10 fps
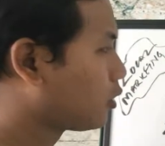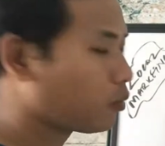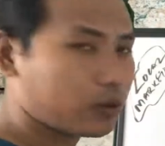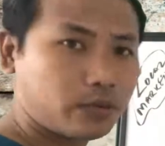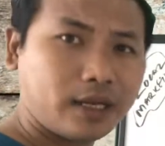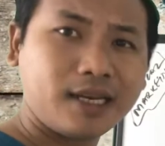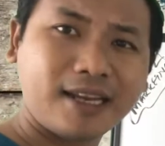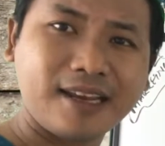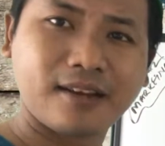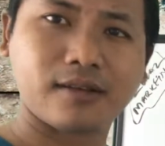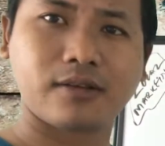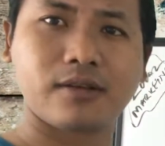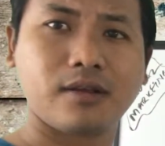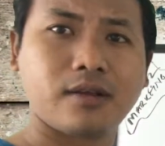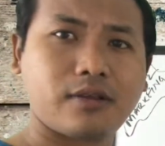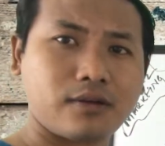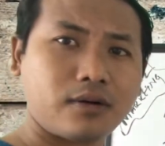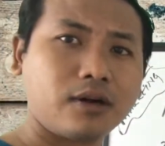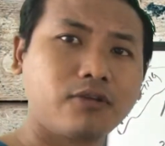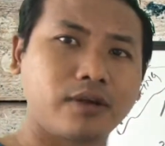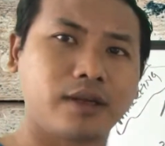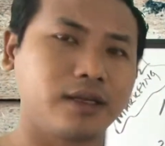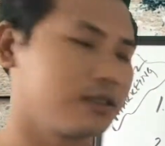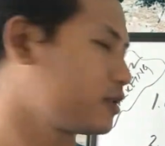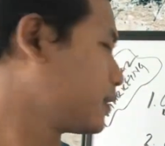what we need, the third thing is